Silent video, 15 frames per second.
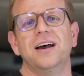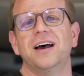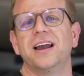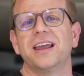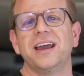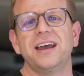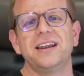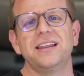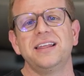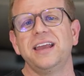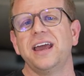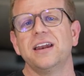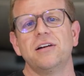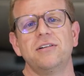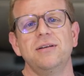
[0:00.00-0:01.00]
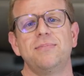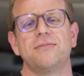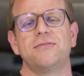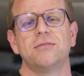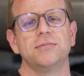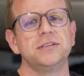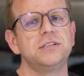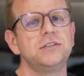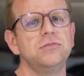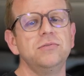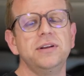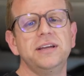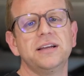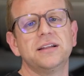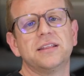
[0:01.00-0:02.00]
Again, the NRE performance
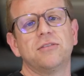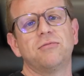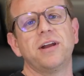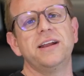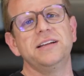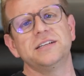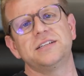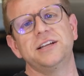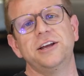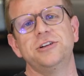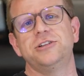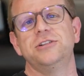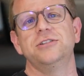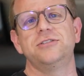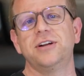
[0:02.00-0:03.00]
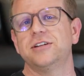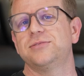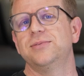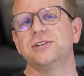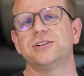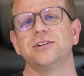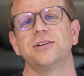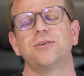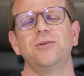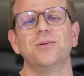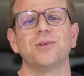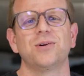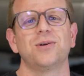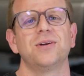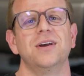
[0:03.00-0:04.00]
tuning, the Randy Stage 2 transmission and
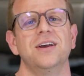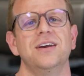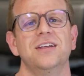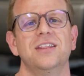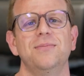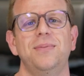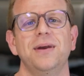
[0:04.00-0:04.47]
cooler, the